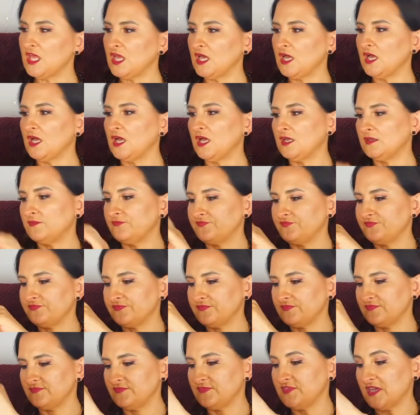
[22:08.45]
So,
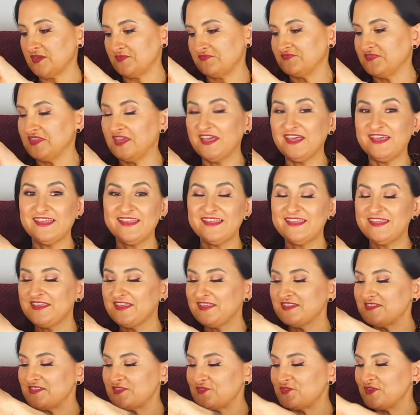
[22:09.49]
yeah,
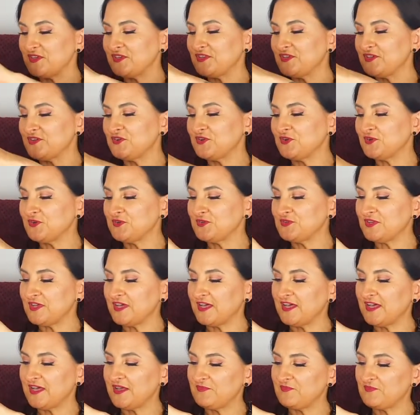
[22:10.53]
it's a really cool
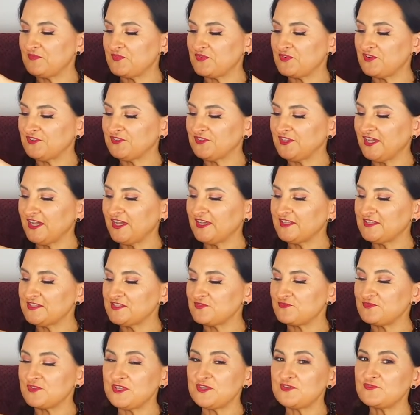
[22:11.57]
product. It's a
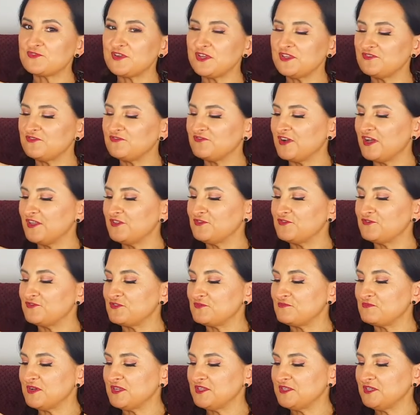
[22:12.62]
really great value for
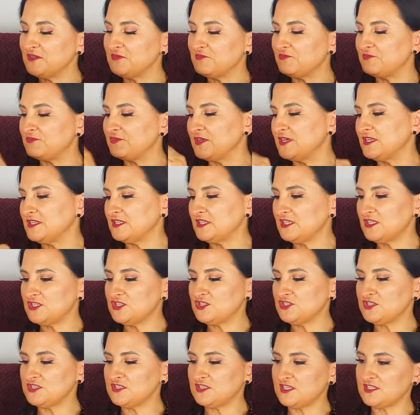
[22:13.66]
money, but it
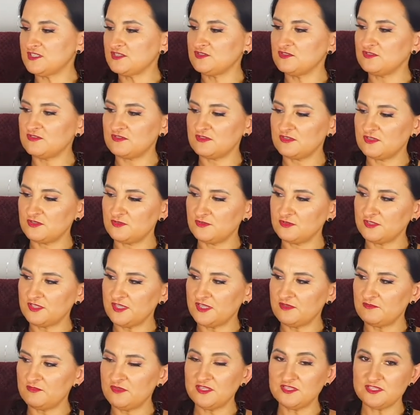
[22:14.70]
just doesn't look
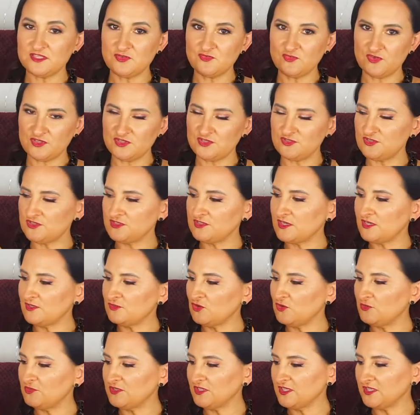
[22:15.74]
that amazing once you start
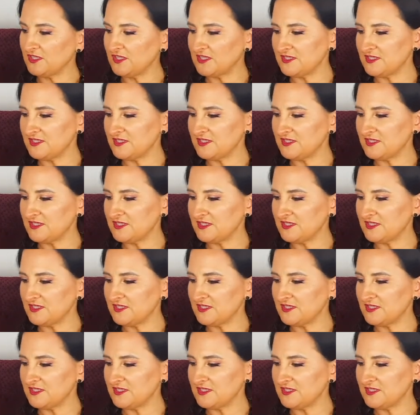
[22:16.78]
opening it.